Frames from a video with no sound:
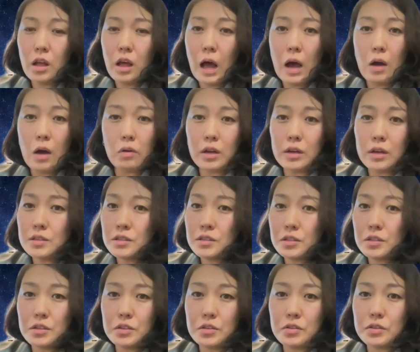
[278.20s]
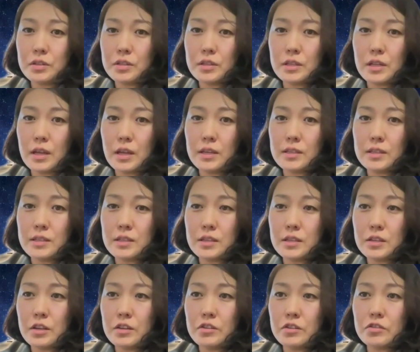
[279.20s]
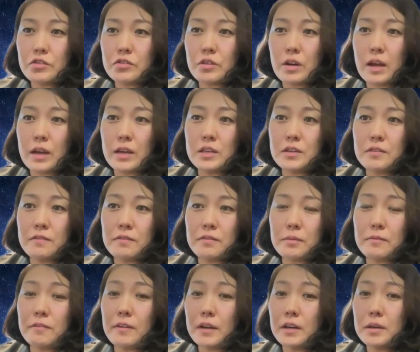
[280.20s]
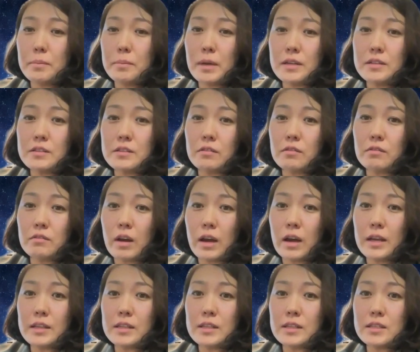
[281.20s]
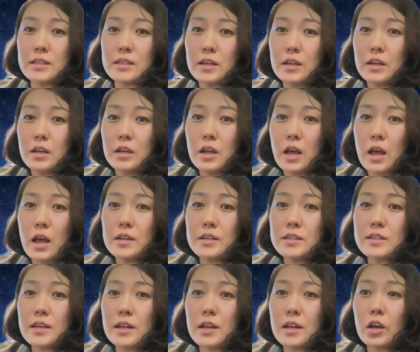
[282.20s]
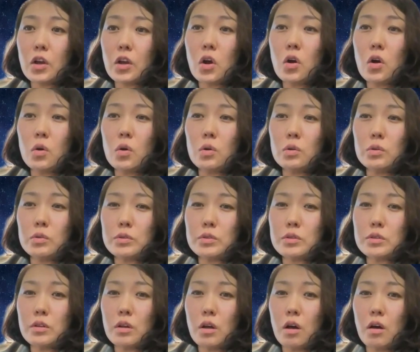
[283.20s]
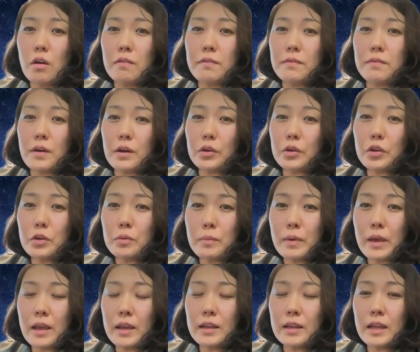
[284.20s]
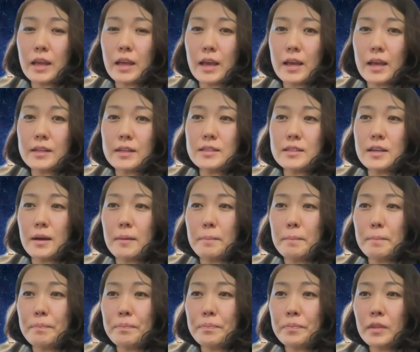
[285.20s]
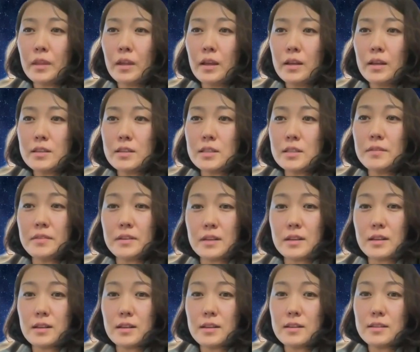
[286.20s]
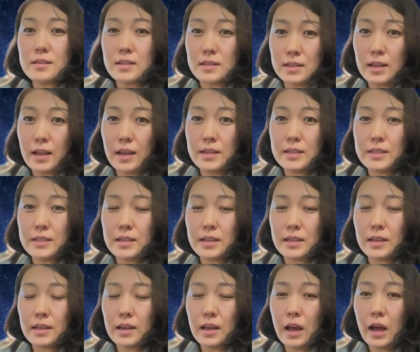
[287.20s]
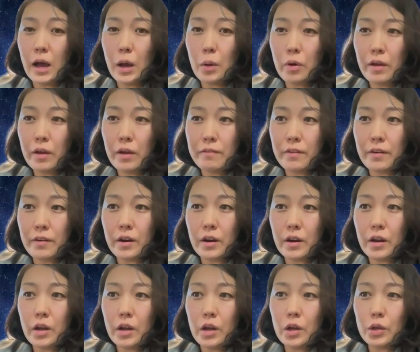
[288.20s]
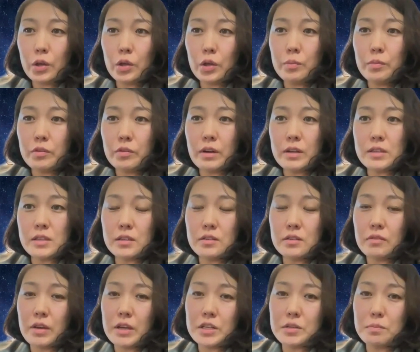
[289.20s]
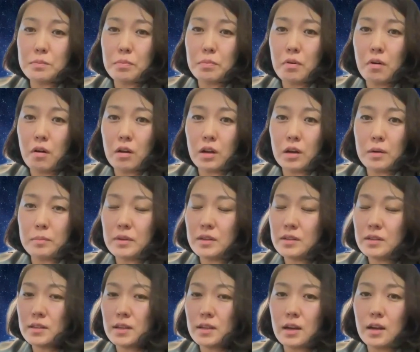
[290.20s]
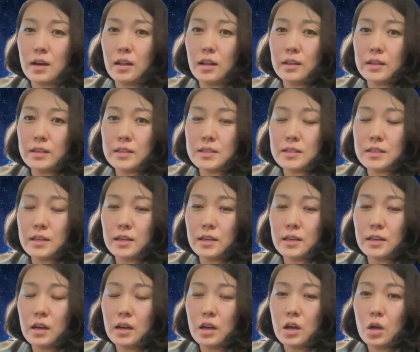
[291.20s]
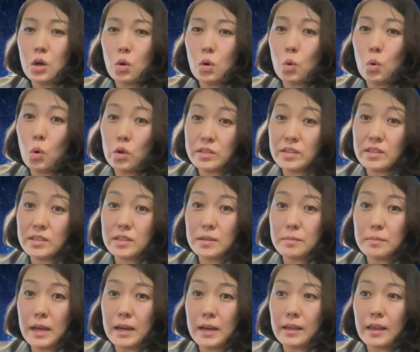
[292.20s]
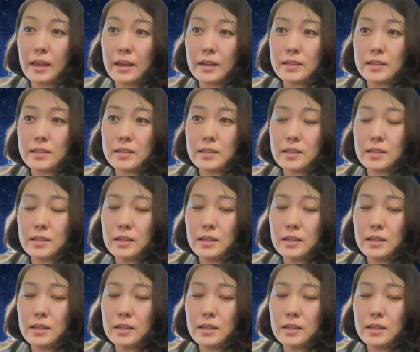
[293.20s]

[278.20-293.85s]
Our constitution states and enshrined fundamental rights and set a goal of humane and civic society. However, human rights education program is not holistic or systematic yet.